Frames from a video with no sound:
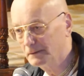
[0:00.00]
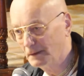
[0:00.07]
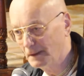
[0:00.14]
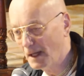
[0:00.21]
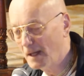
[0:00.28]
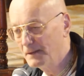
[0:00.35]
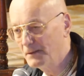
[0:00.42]

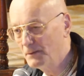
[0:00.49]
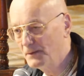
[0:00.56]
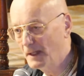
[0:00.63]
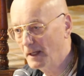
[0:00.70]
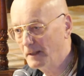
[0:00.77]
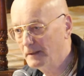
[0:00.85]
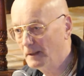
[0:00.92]
As you
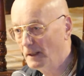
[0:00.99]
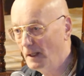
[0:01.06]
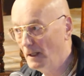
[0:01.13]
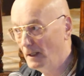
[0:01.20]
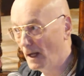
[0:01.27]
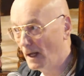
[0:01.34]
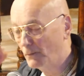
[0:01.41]
said,
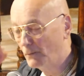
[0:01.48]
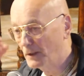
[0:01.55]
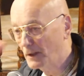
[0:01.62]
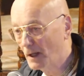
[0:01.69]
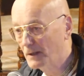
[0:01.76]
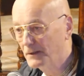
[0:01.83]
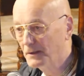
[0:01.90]
our
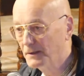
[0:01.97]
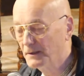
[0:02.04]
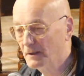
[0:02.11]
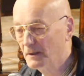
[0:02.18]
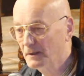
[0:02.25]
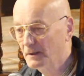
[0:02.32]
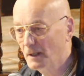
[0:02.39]

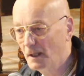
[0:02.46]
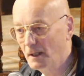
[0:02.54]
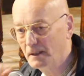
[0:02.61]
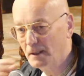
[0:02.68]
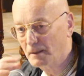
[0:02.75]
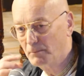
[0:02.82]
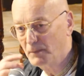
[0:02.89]
consciousness
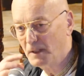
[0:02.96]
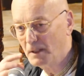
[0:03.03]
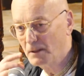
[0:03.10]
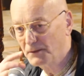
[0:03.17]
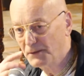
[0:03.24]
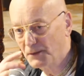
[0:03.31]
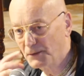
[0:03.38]
can be
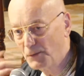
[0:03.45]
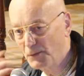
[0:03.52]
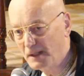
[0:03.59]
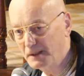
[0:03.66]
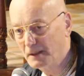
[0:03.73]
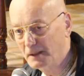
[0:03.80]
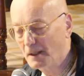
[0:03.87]

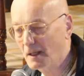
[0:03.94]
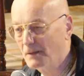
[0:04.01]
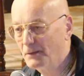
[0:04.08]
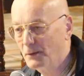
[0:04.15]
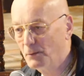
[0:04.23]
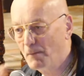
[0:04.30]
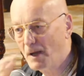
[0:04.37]
concentrated on the
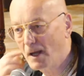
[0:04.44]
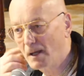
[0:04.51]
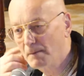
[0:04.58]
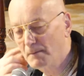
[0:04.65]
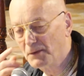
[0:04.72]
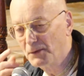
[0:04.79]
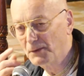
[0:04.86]

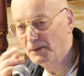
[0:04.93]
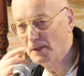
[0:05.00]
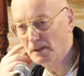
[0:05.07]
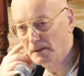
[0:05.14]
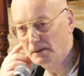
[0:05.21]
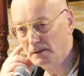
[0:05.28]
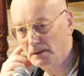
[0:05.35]
Mahamantra,
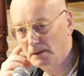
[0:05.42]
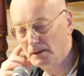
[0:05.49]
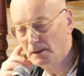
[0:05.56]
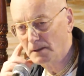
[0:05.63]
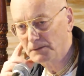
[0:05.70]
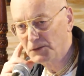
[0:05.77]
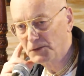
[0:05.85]

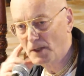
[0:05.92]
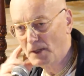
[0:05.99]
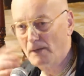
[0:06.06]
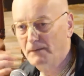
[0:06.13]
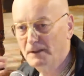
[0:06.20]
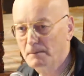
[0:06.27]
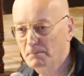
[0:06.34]
on
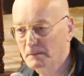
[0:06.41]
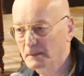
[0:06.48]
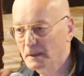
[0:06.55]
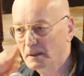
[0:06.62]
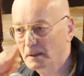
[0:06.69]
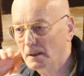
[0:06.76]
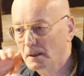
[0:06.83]
Shravanam.
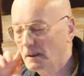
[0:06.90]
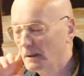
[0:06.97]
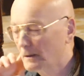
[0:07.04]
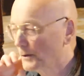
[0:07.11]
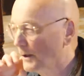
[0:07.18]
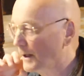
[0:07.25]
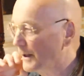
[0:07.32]

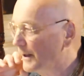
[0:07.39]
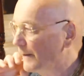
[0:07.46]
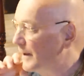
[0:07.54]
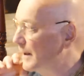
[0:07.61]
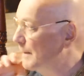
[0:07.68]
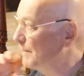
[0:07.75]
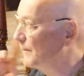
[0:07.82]

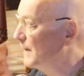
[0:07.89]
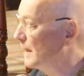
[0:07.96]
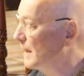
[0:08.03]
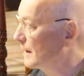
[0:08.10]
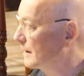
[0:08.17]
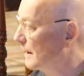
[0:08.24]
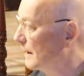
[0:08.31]
Shravanam
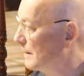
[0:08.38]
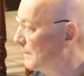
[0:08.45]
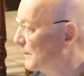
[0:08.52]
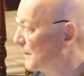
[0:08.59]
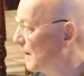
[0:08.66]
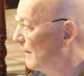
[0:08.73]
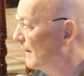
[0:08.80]
Kirtanam.
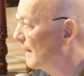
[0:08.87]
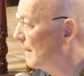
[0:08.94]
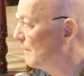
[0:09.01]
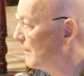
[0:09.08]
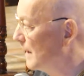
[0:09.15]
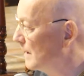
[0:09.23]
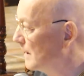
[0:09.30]
Shravanam
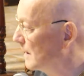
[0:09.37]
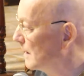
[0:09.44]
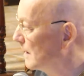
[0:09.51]
means,